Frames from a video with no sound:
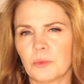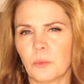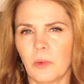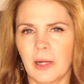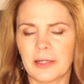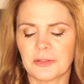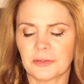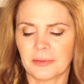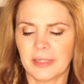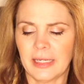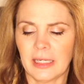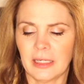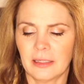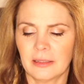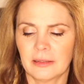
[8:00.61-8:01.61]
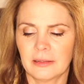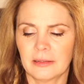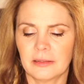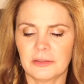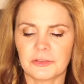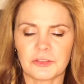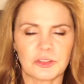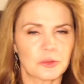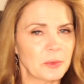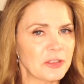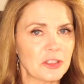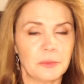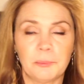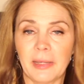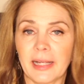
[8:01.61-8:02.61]
wandering, switch
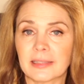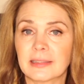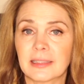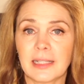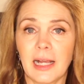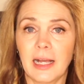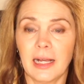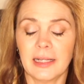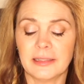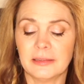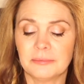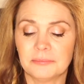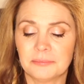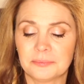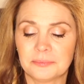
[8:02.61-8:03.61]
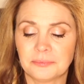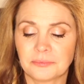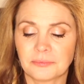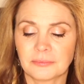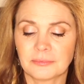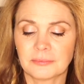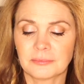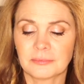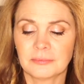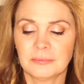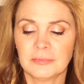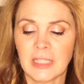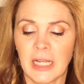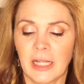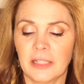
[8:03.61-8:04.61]
it back to God.
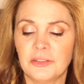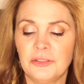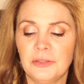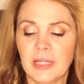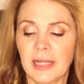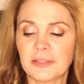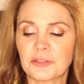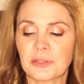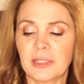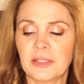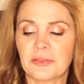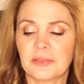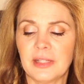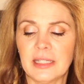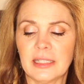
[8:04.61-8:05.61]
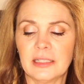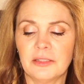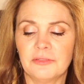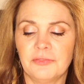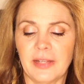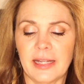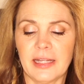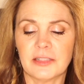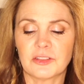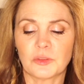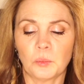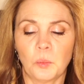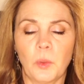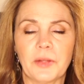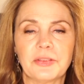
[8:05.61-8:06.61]
Do not try to think in advance
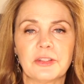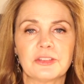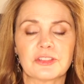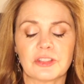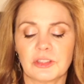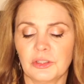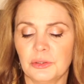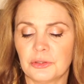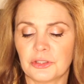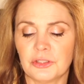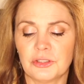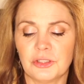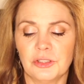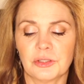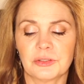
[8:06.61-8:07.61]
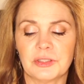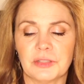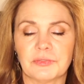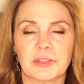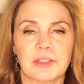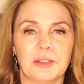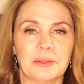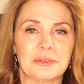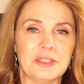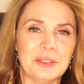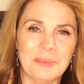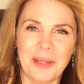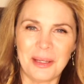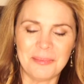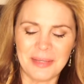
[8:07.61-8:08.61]
what the solution to your difficulty
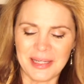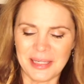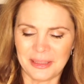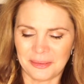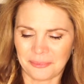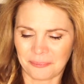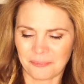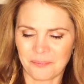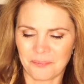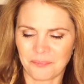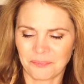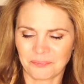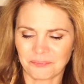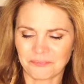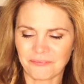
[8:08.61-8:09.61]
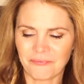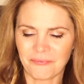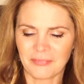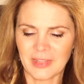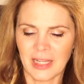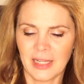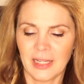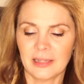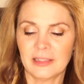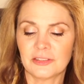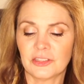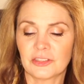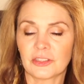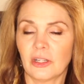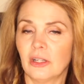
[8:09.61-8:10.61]
may be. This
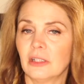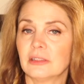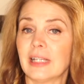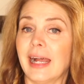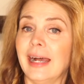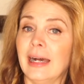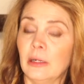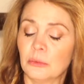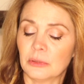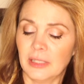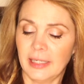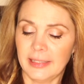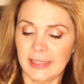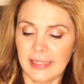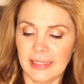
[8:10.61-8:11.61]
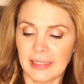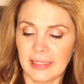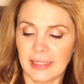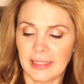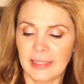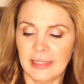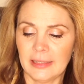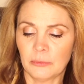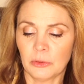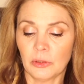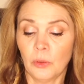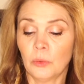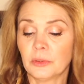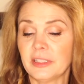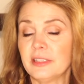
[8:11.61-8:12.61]
is called outlining and will
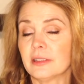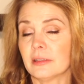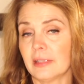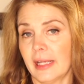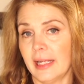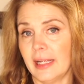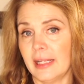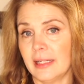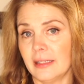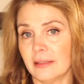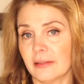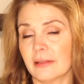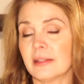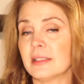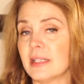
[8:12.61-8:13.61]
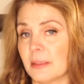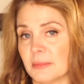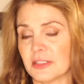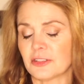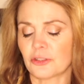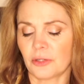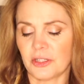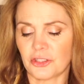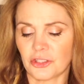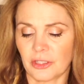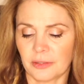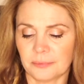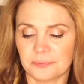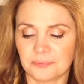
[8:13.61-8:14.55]
only delay the demonstration.